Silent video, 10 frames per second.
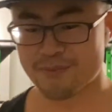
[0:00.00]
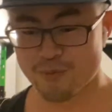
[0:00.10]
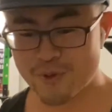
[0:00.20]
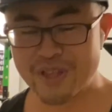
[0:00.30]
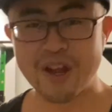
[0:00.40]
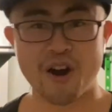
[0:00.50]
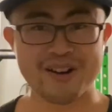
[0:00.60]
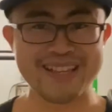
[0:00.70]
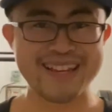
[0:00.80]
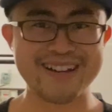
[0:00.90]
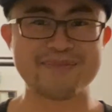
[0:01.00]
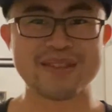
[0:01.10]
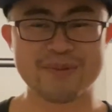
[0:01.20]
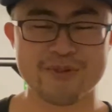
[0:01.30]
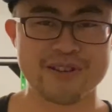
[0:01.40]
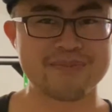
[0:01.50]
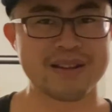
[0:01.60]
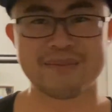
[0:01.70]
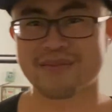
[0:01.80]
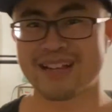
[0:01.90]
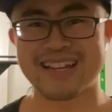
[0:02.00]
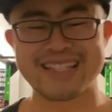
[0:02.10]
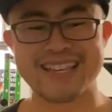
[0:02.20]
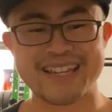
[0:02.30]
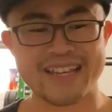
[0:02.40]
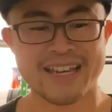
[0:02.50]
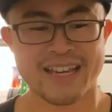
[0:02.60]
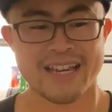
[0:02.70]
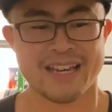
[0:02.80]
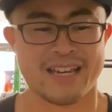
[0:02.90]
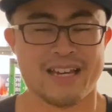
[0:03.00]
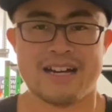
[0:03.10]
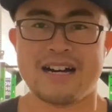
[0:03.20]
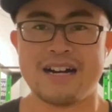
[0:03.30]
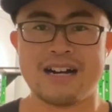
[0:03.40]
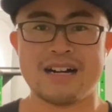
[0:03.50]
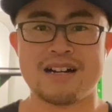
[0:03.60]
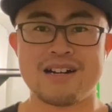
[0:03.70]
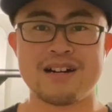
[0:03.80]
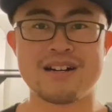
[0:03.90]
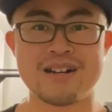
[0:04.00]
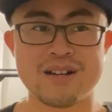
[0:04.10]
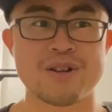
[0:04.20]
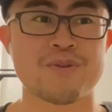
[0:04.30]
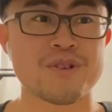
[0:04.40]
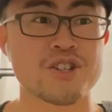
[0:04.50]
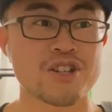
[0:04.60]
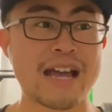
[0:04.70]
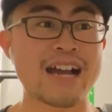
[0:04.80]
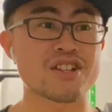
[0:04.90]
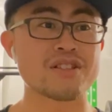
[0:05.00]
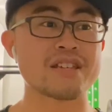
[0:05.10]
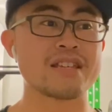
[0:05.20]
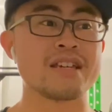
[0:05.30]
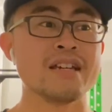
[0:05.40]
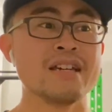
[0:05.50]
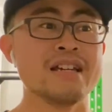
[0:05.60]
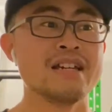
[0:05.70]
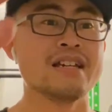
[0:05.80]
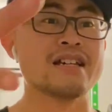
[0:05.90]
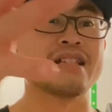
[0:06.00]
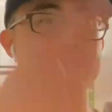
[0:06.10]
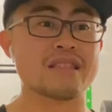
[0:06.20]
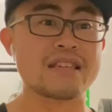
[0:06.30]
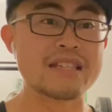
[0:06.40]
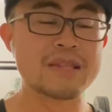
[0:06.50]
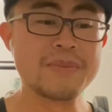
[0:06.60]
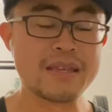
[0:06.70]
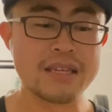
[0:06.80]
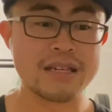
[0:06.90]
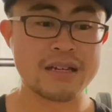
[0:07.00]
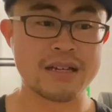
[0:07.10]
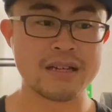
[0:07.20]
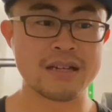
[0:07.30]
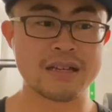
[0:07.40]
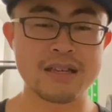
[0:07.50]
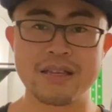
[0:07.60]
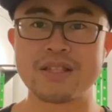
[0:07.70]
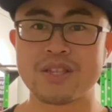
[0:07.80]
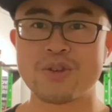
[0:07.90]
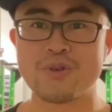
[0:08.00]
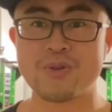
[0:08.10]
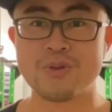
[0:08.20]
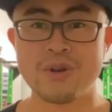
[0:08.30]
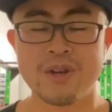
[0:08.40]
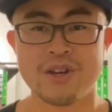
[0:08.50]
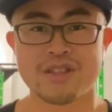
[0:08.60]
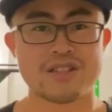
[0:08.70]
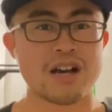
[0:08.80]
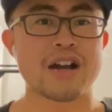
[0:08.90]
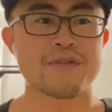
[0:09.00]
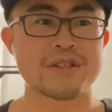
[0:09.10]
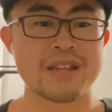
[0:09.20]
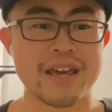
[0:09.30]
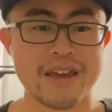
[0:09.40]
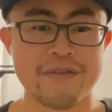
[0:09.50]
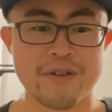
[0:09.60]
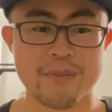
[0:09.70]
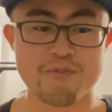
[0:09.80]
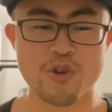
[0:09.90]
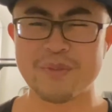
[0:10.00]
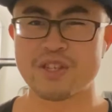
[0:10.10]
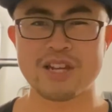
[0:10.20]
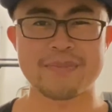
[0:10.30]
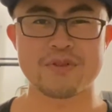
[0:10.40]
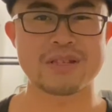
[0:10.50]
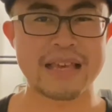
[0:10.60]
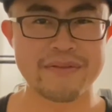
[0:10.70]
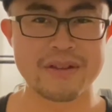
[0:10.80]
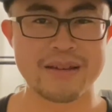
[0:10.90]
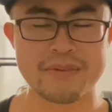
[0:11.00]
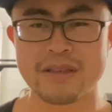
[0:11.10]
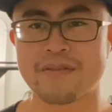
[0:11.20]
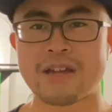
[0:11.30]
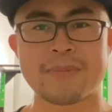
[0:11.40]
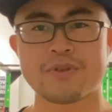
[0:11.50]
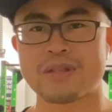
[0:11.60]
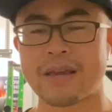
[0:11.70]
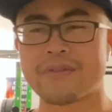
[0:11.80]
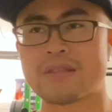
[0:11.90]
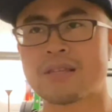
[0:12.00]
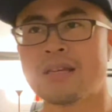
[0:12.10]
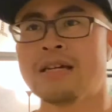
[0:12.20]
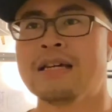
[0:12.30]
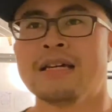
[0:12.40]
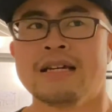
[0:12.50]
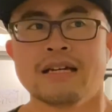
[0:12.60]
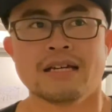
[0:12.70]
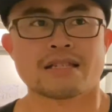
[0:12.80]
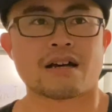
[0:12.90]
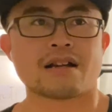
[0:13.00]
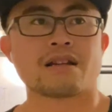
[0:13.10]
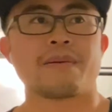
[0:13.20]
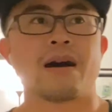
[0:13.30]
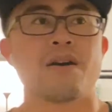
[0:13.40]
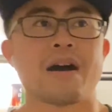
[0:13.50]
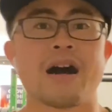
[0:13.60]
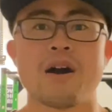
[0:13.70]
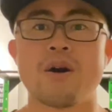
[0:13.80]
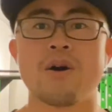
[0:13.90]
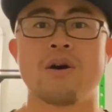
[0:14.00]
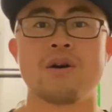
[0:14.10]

really hard to get up this morning, but I'm glad I did. Uh, which actually leads me into the talk for today from Romans chapter 7, I believe, chapter 7, talking about how